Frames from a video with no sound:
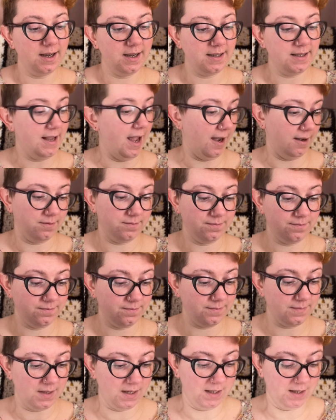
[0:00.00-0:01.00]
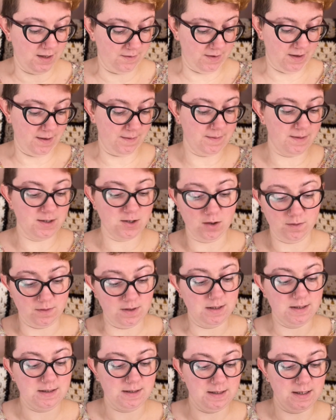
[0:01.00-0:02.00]
Yeah, I love it. It's
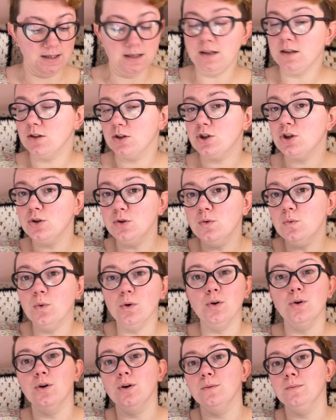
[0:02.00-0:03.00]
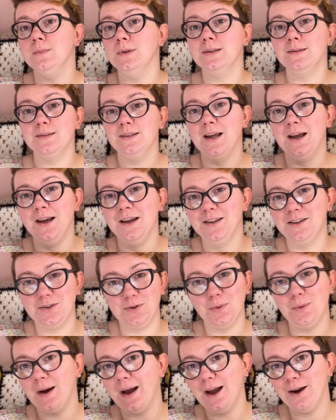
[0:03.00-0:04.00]
obviously too warm
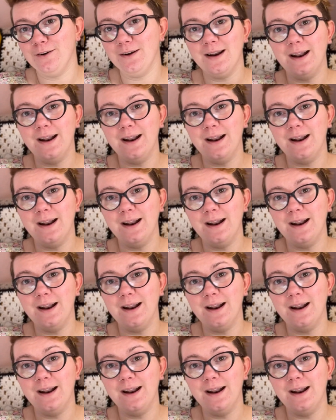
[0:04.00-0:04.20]
to wear it